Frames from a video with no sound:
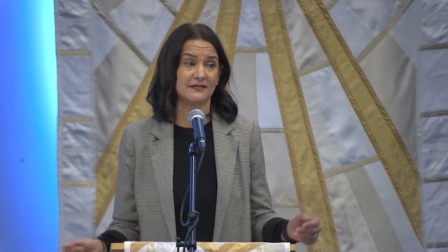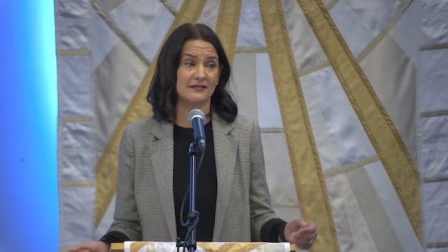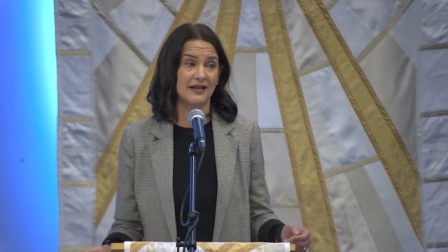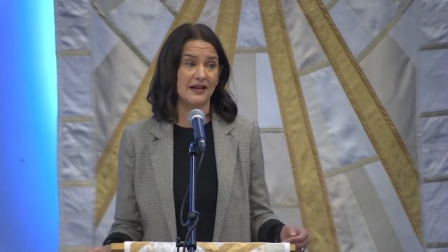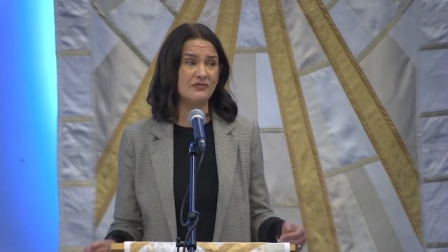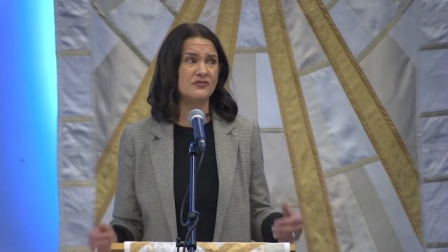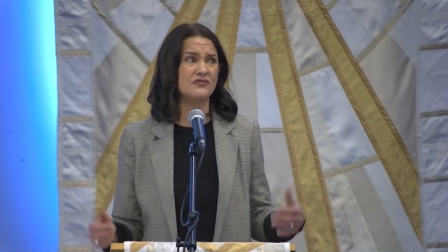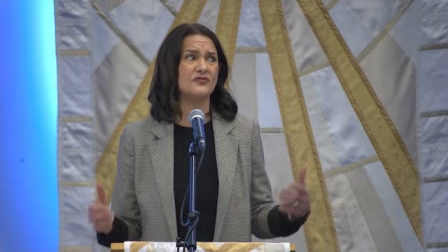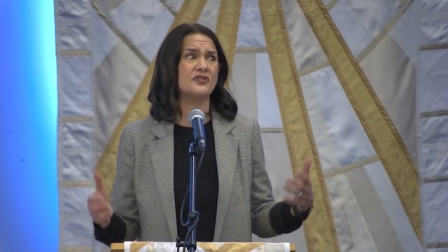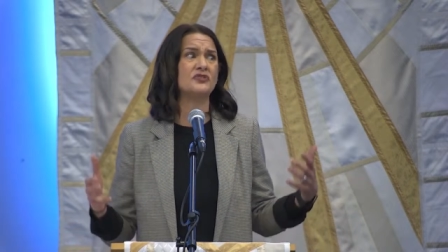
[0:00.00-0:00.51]
I
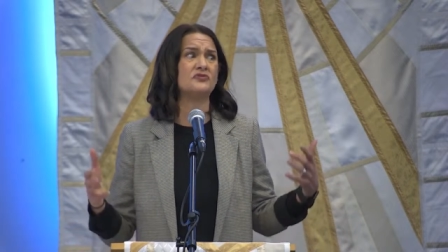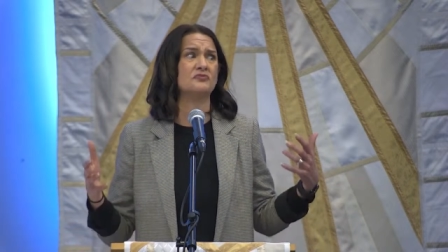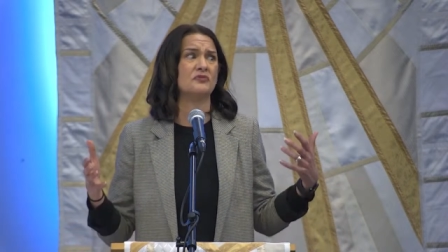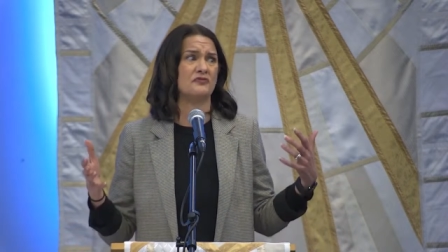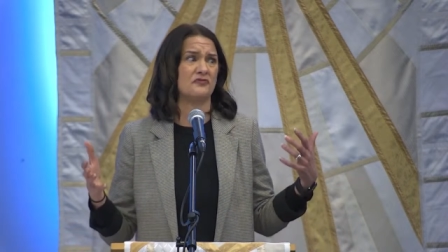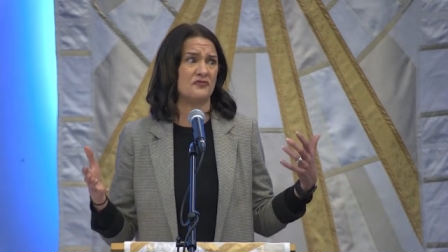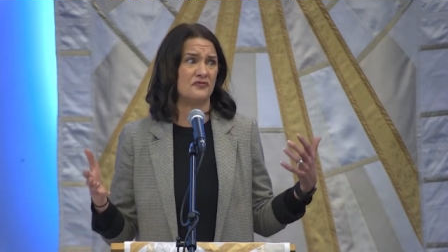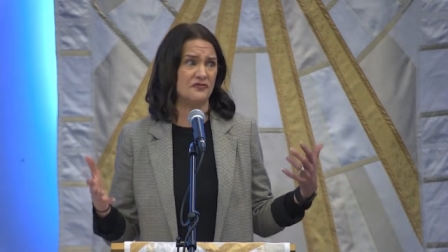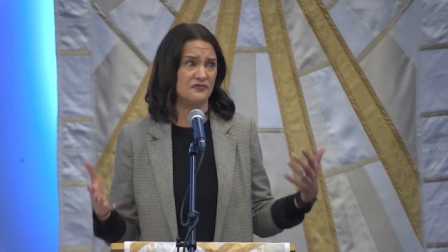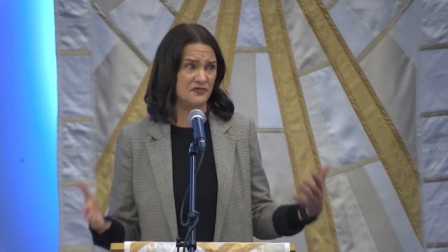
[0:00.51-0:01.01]
was filled with
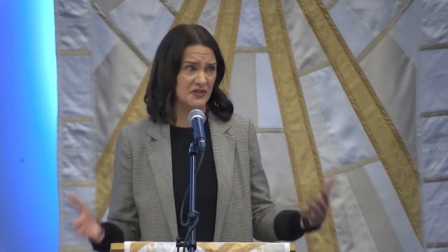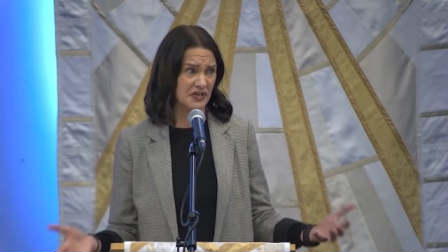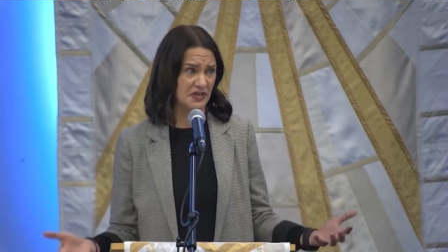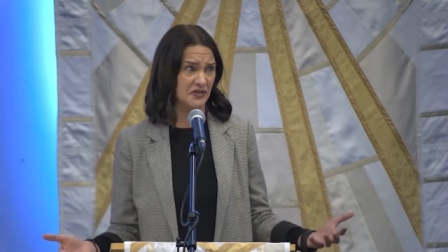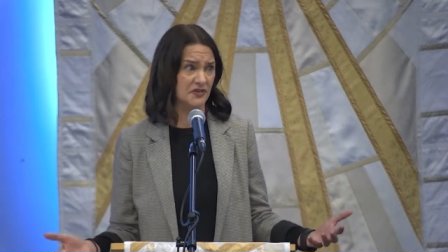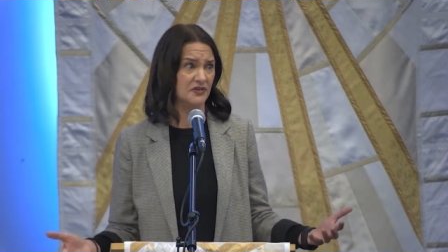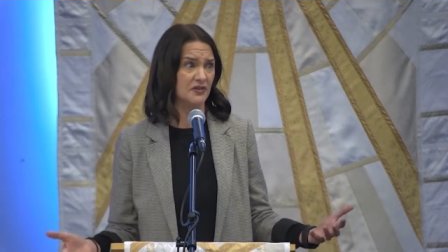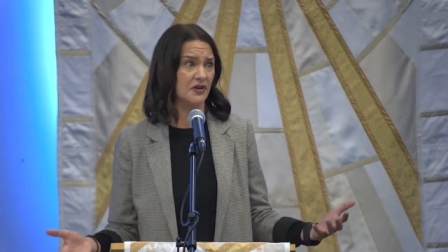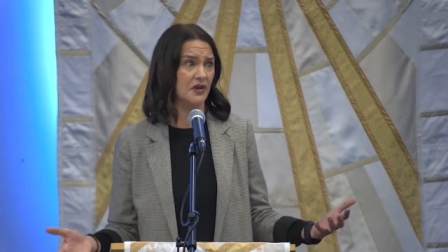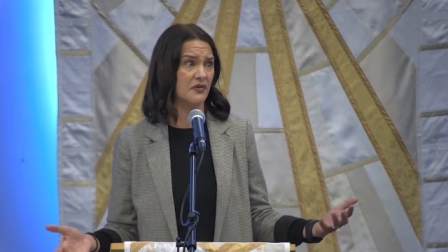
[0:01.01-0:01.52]
fear
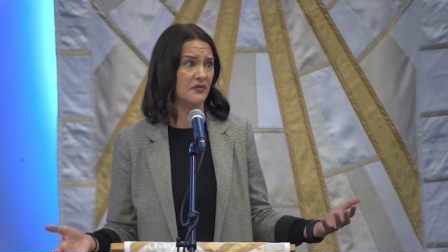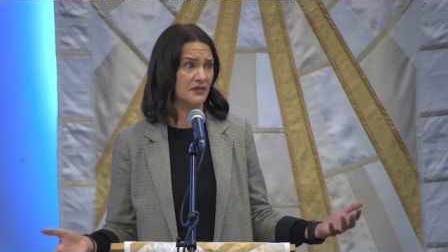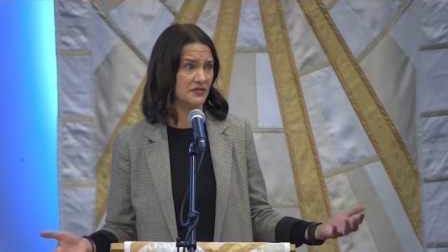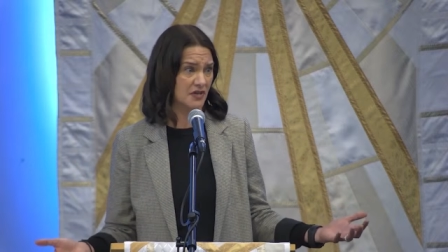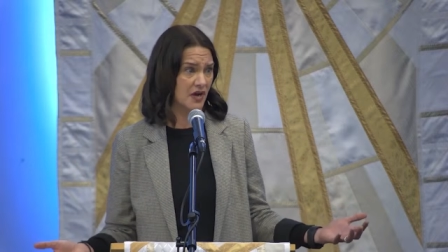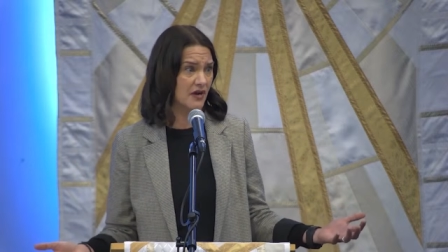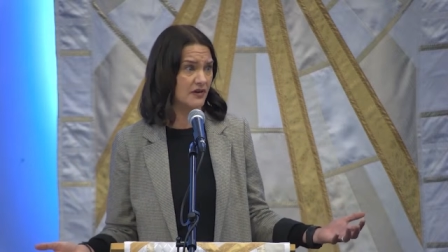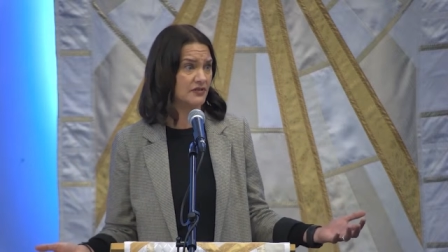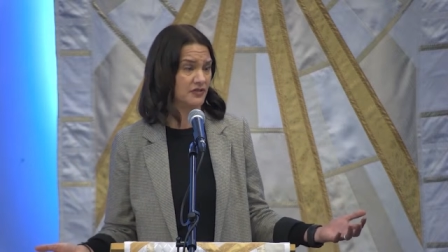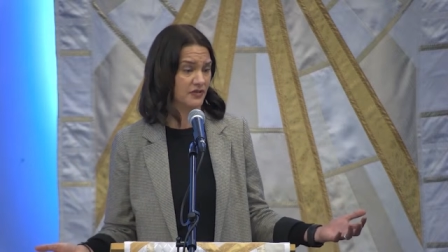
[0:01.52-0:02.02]
to go and
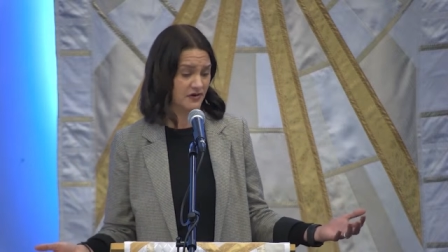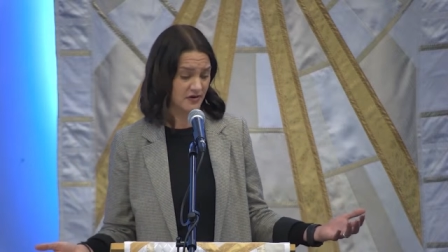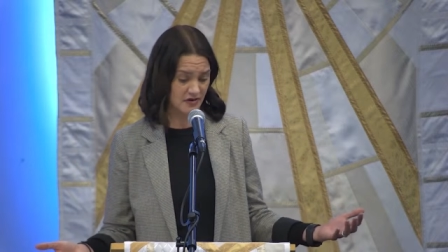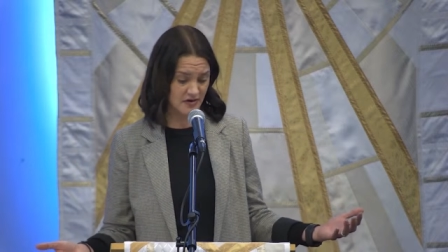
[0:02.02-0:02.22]
talk to her.